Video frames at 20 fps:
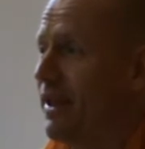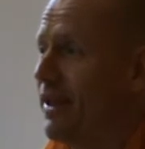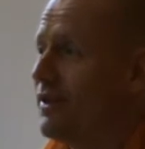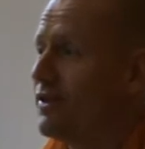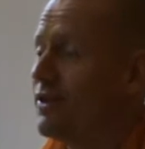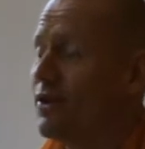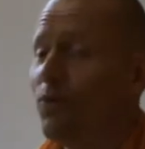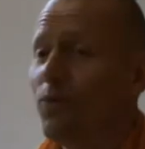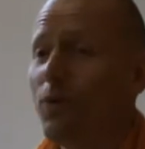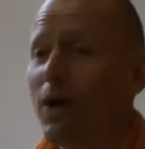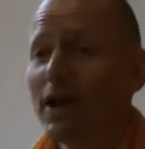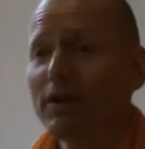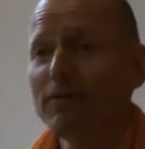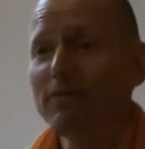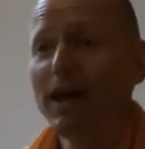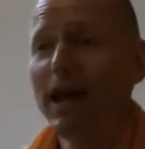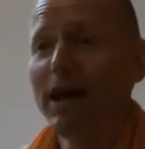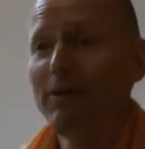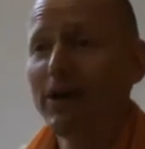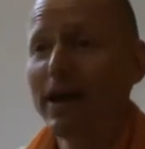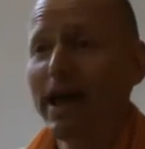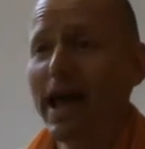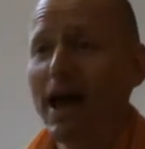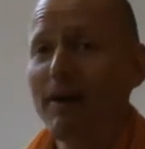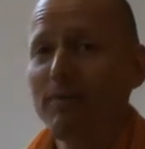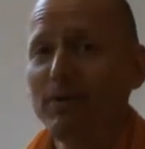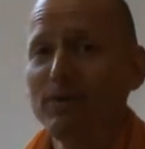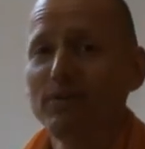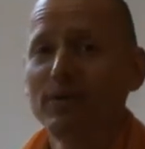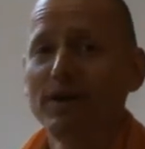So what
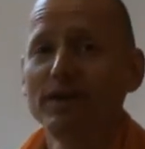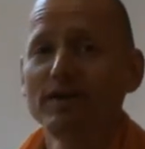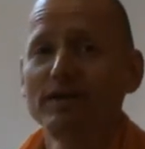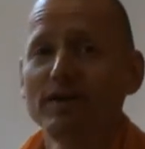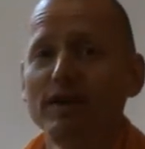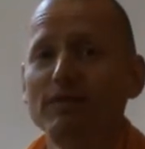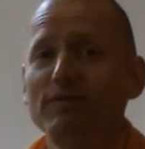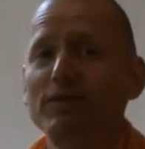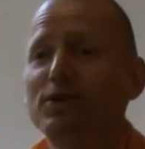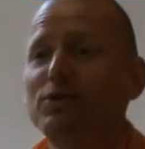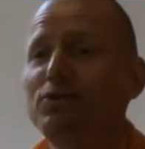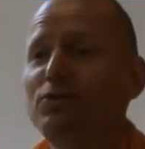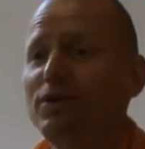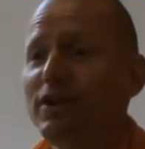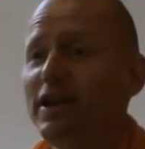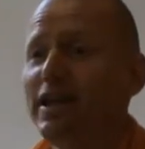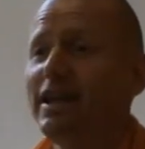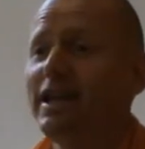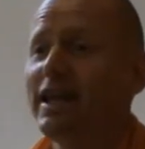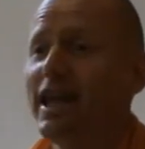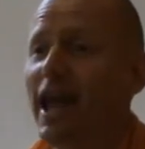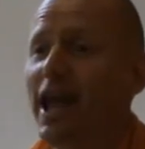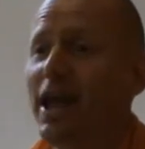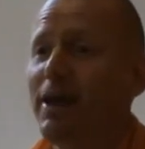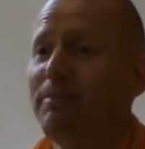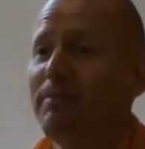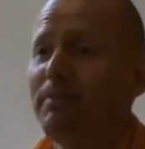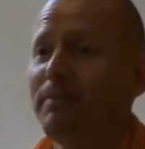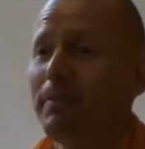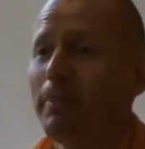happened was that Vidura, he
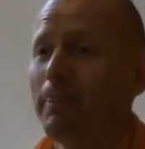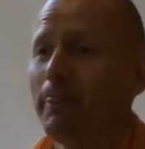came,